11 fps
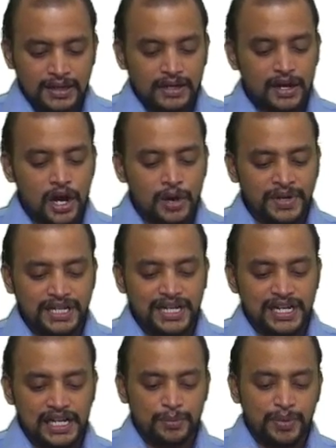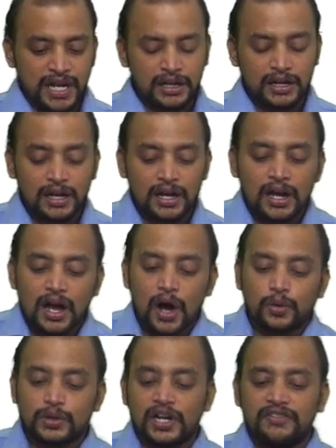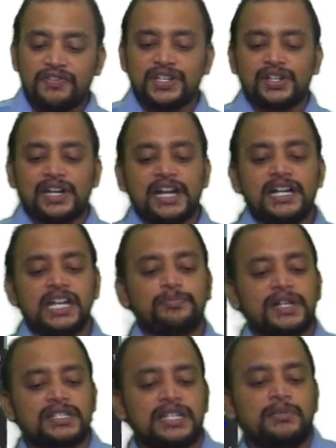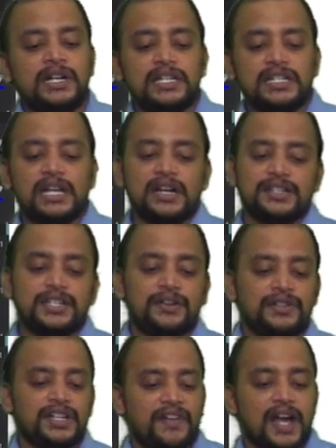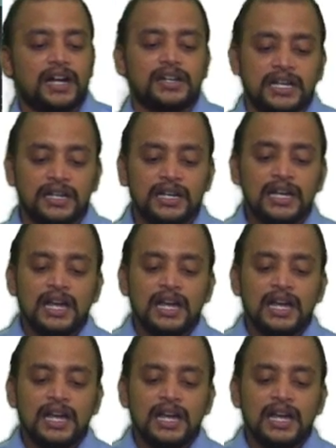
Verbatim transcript: raw material B, out of which 90% material received in the factory